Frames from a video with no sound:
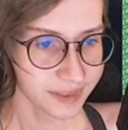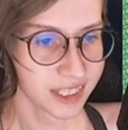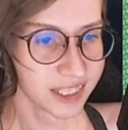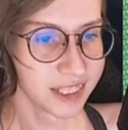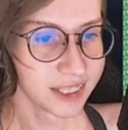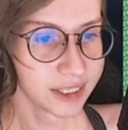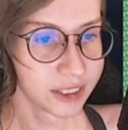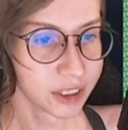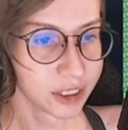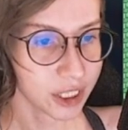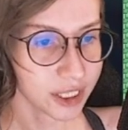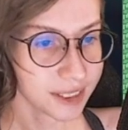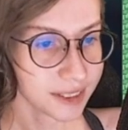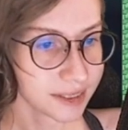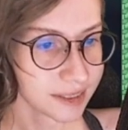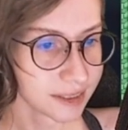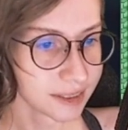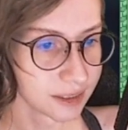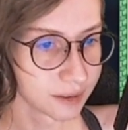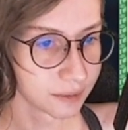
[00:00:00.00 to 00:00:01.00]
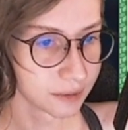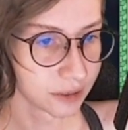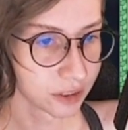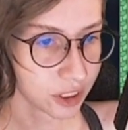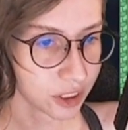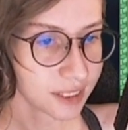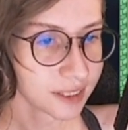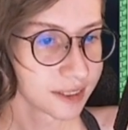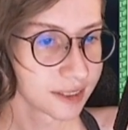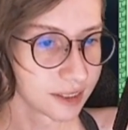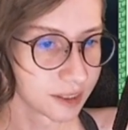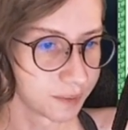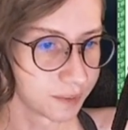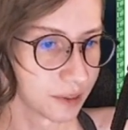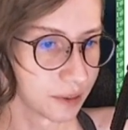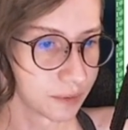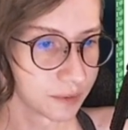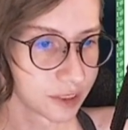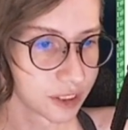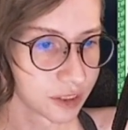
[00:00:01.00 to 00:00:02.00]
In Johnson's
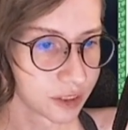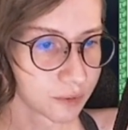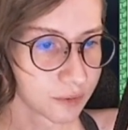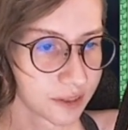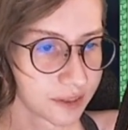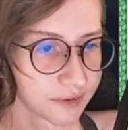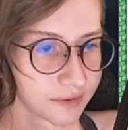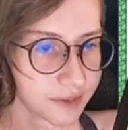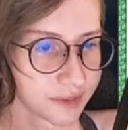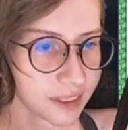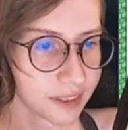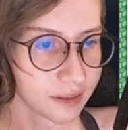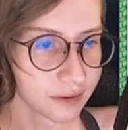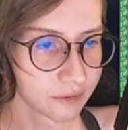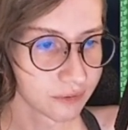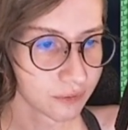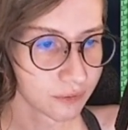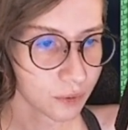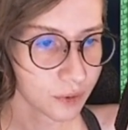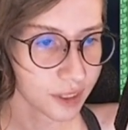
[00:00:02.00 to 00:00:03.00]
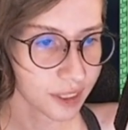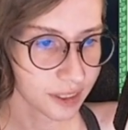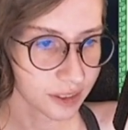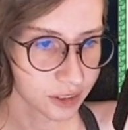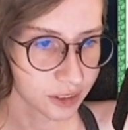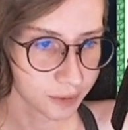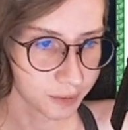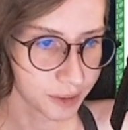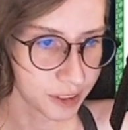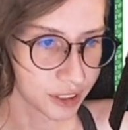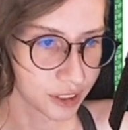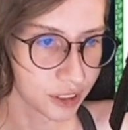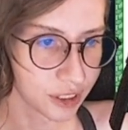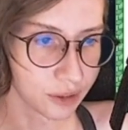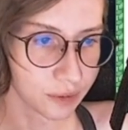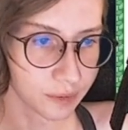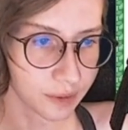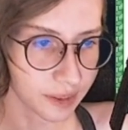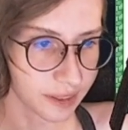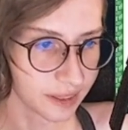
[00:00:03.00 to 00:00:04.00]
bill, which is one of the four
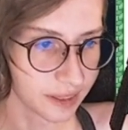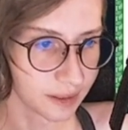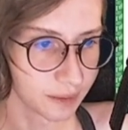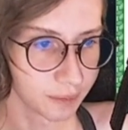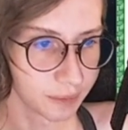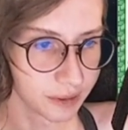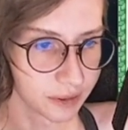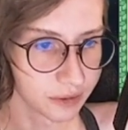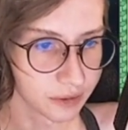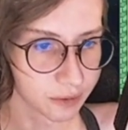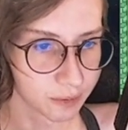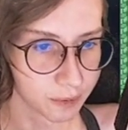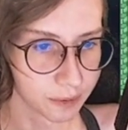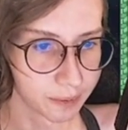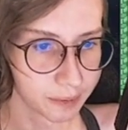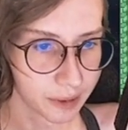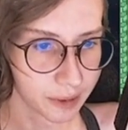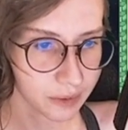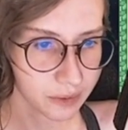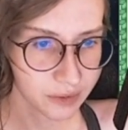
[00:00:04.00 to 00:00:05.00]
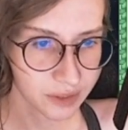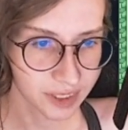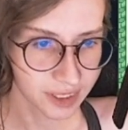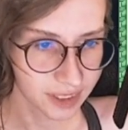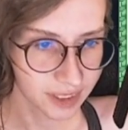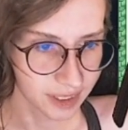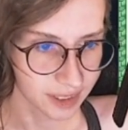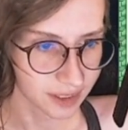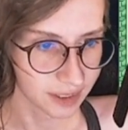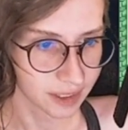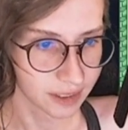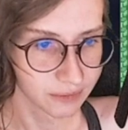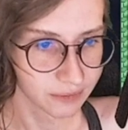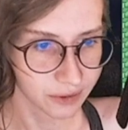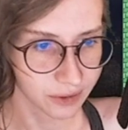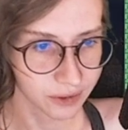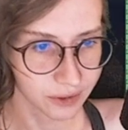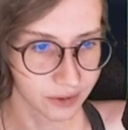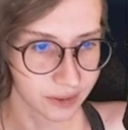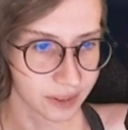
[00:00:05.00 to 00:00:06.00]
LGBTQ-related bills proposed in Tennessee for
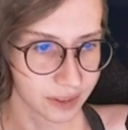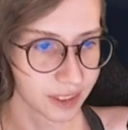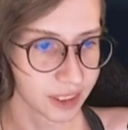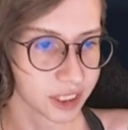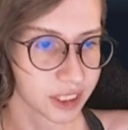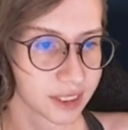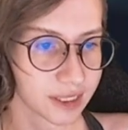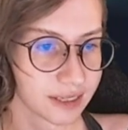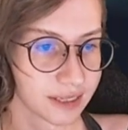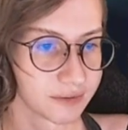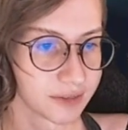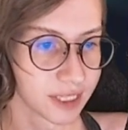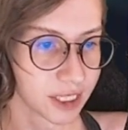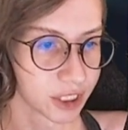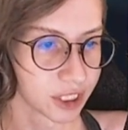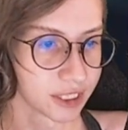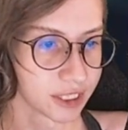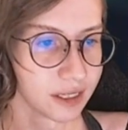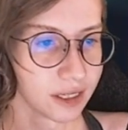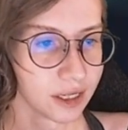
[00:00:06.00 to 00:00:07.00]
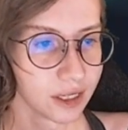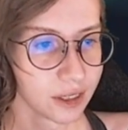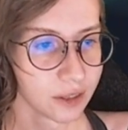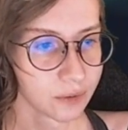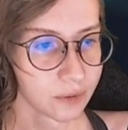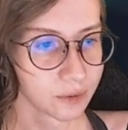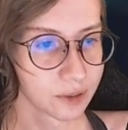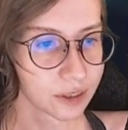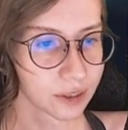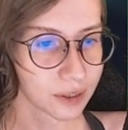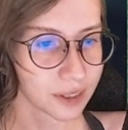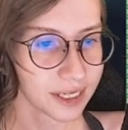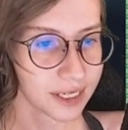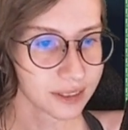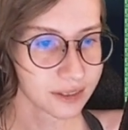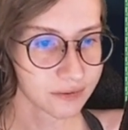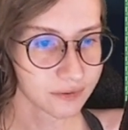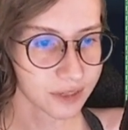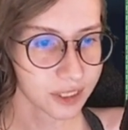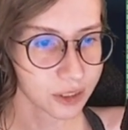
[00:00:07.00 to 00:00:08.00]
the current legislative session, would
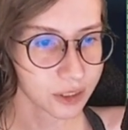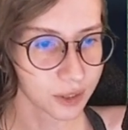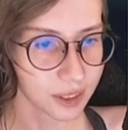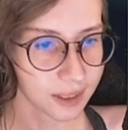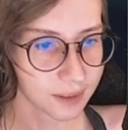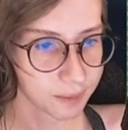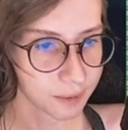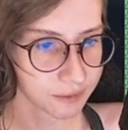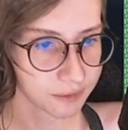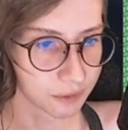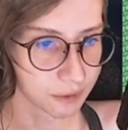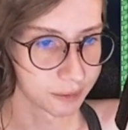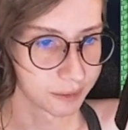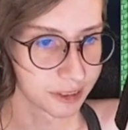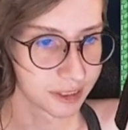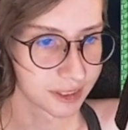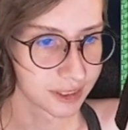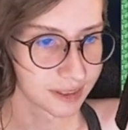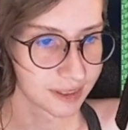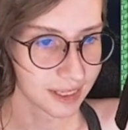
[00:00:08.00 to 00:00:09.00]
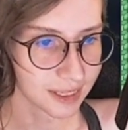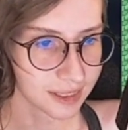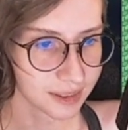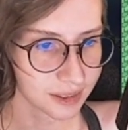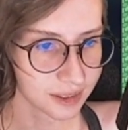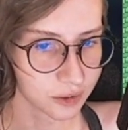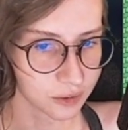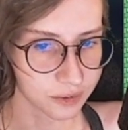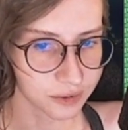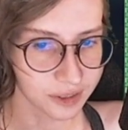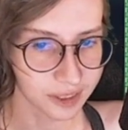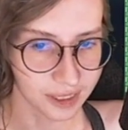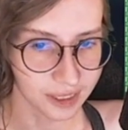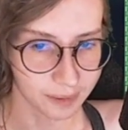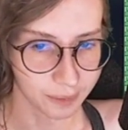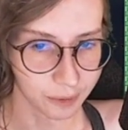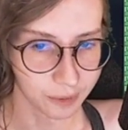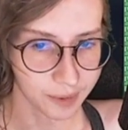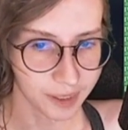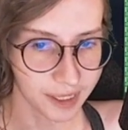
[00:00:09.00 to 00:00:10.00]
classify drag performances as adult
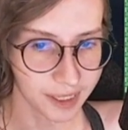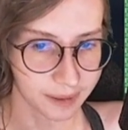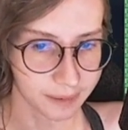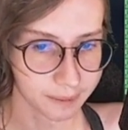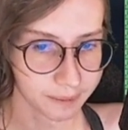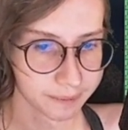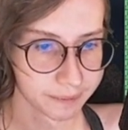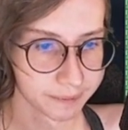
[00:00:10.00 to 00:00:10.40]
cabaret.